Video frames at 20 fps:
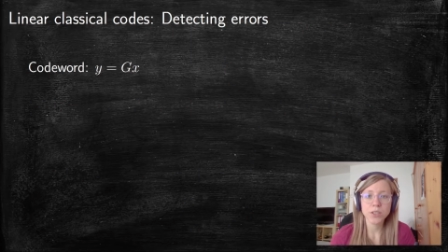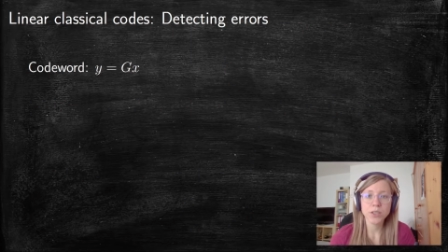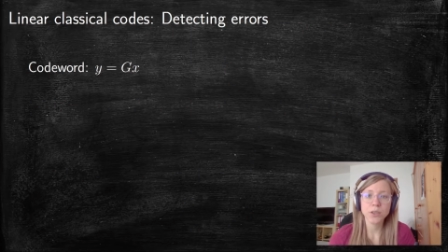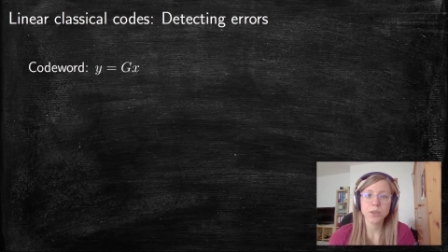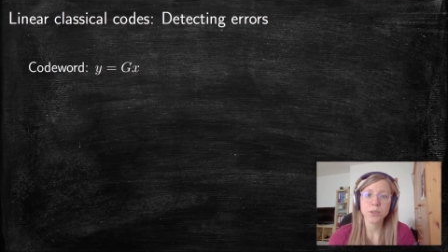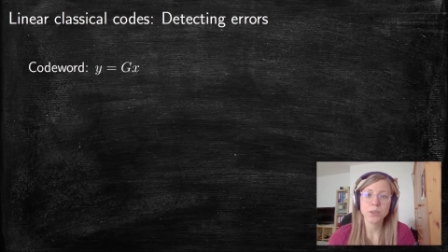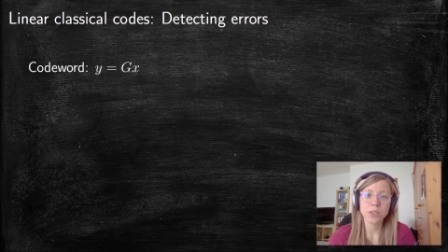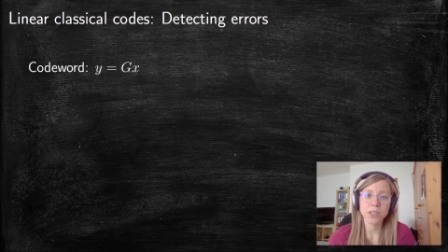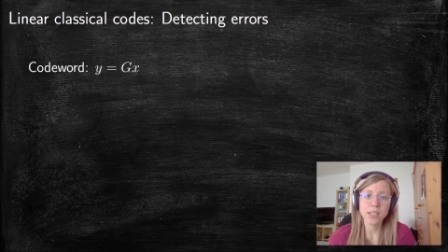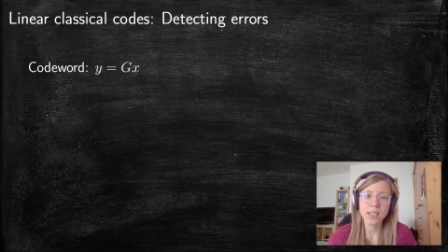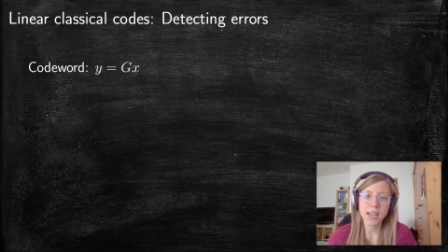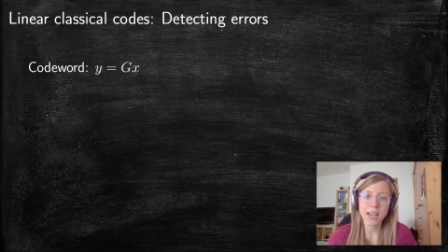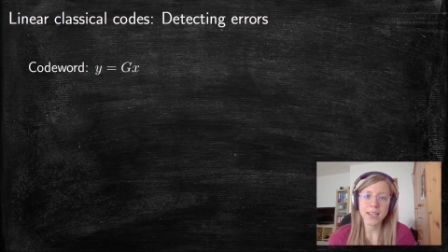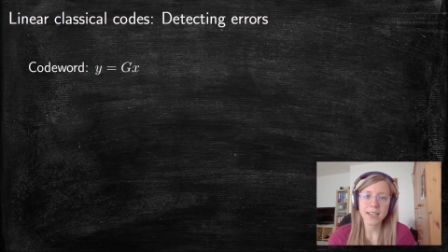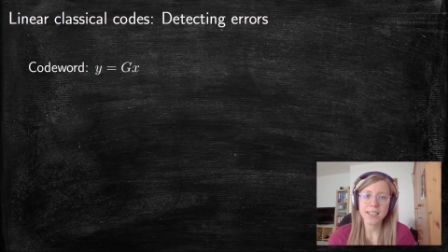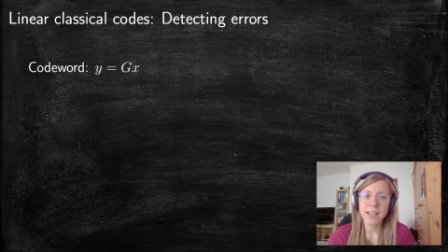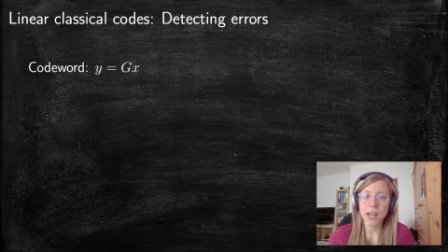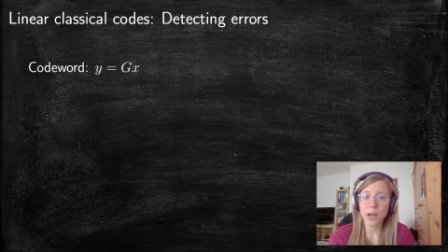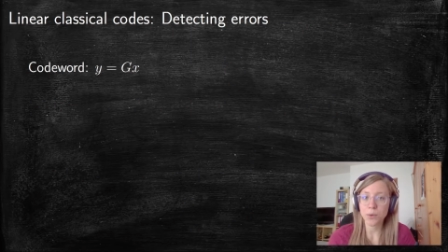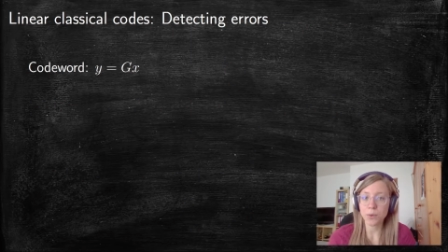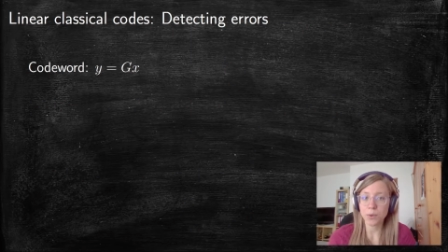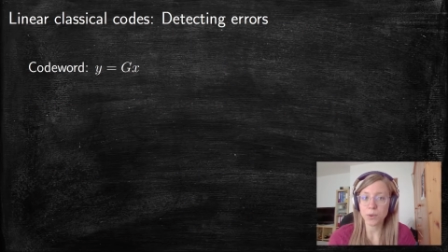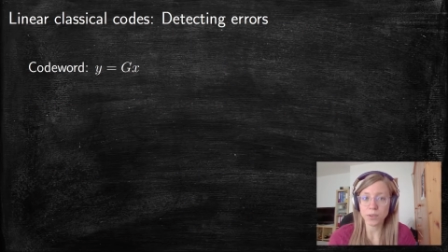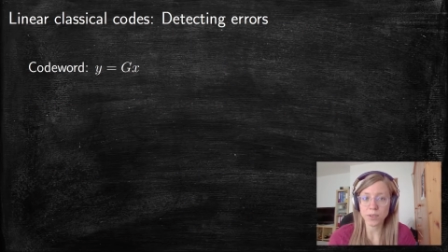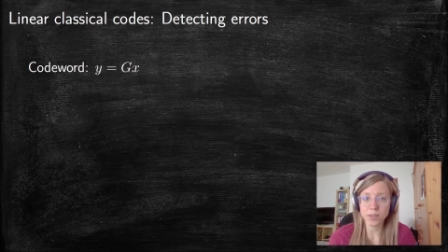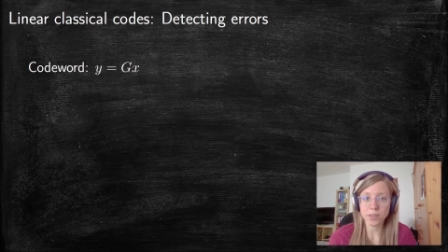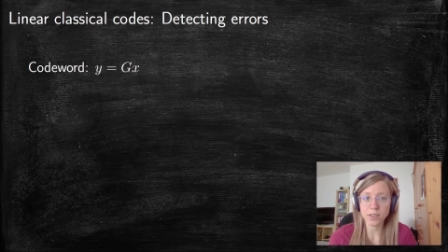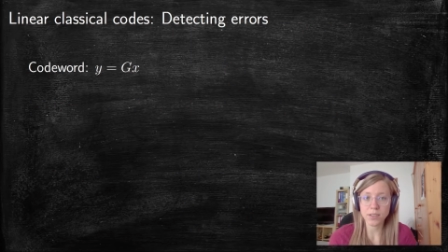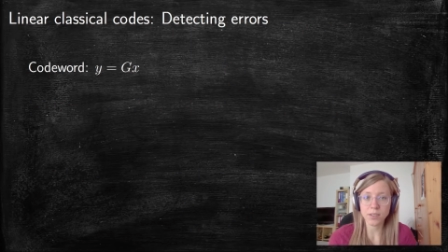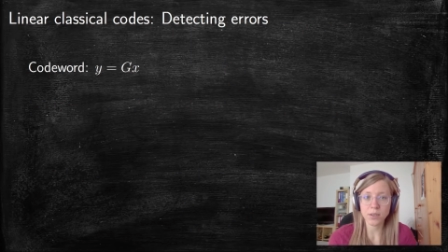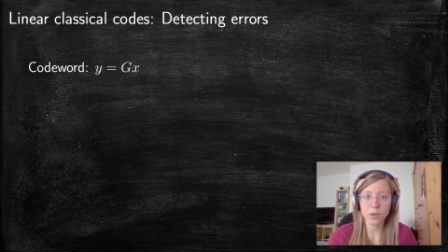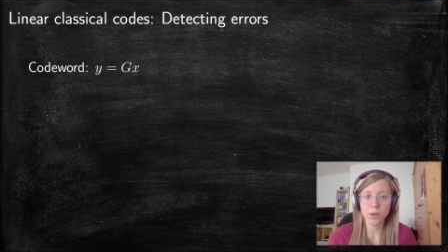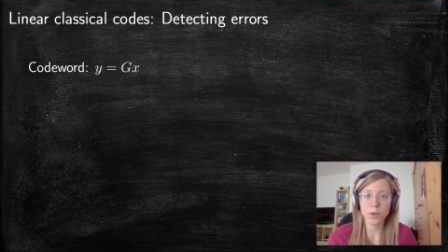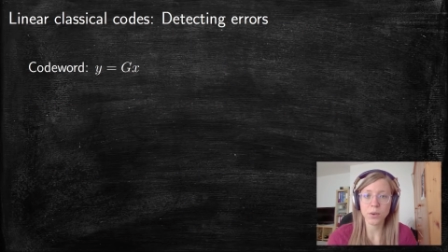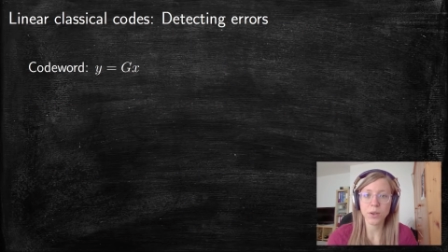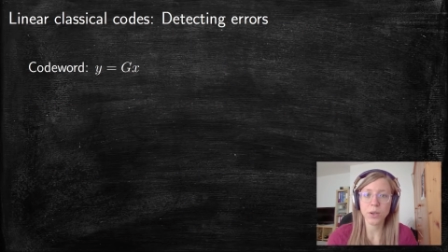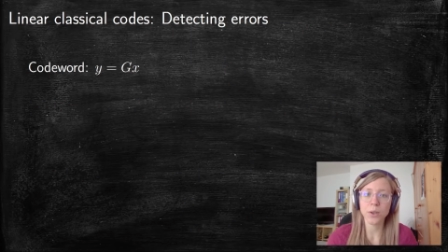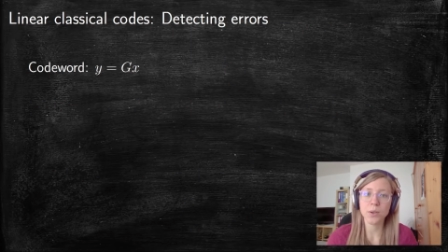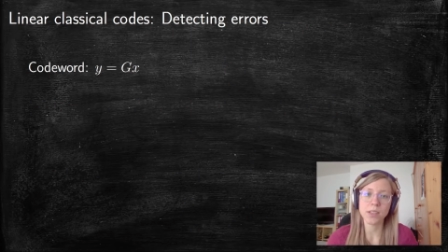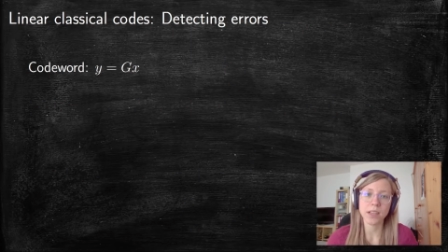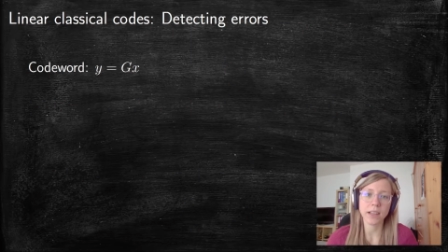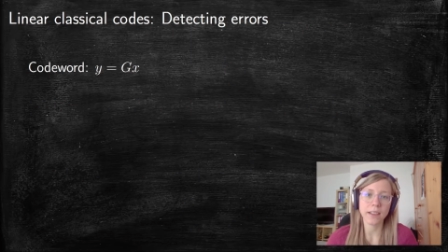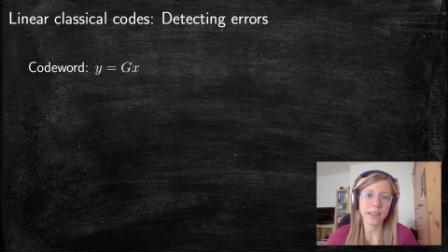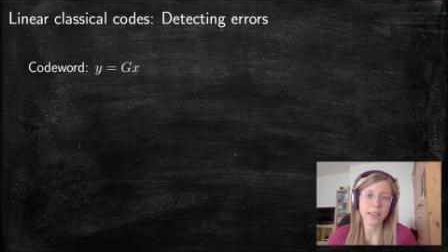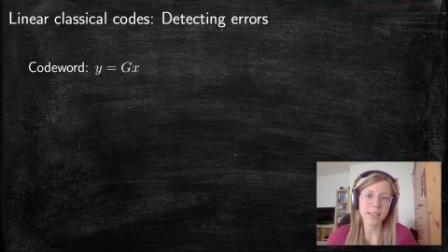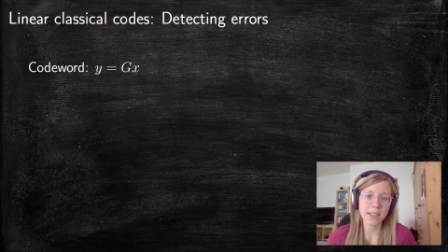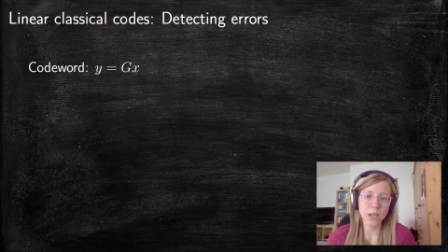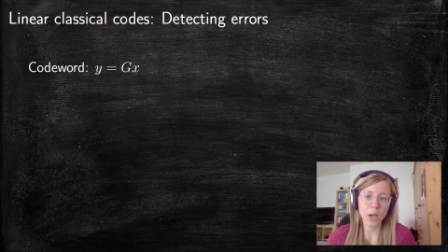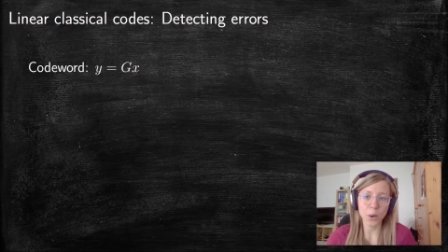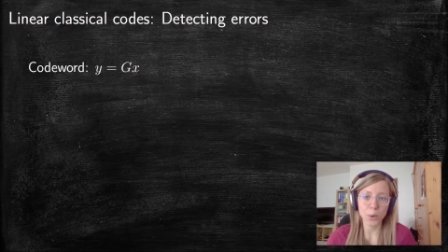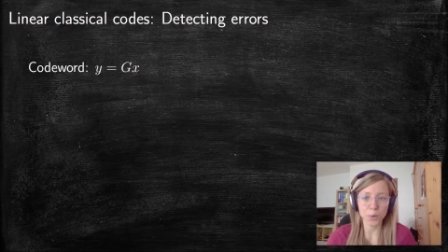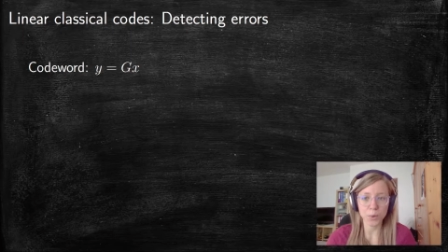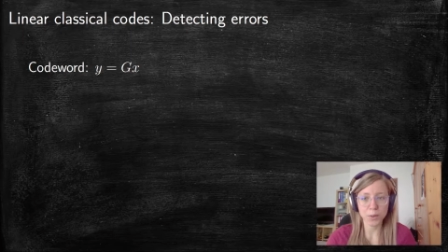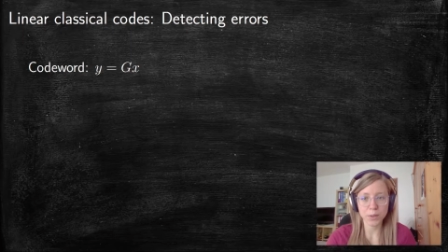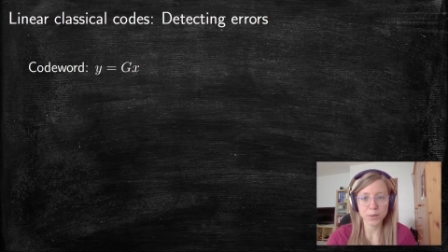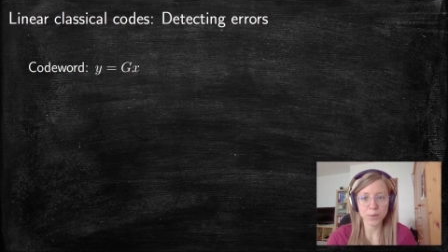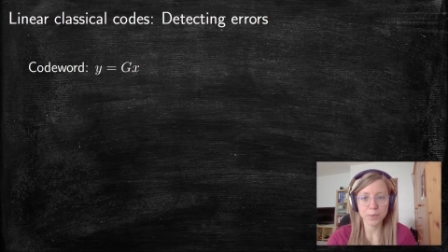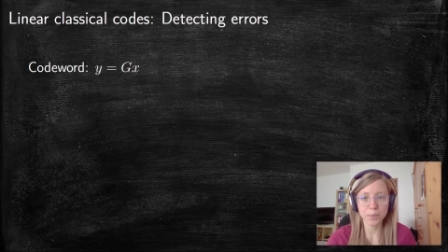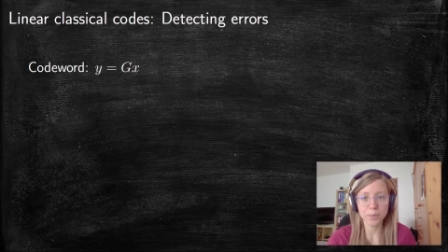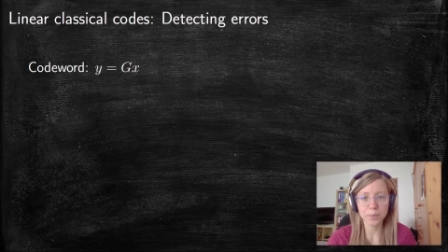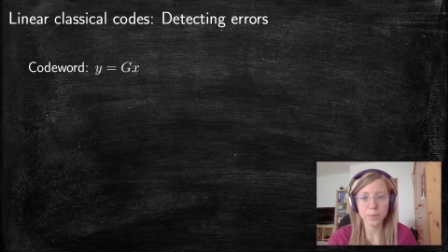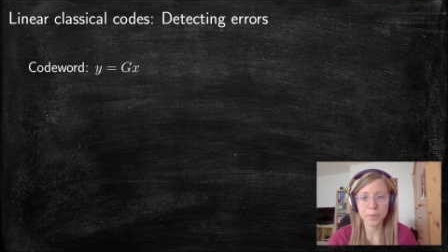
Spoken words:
to detect errors using these codes?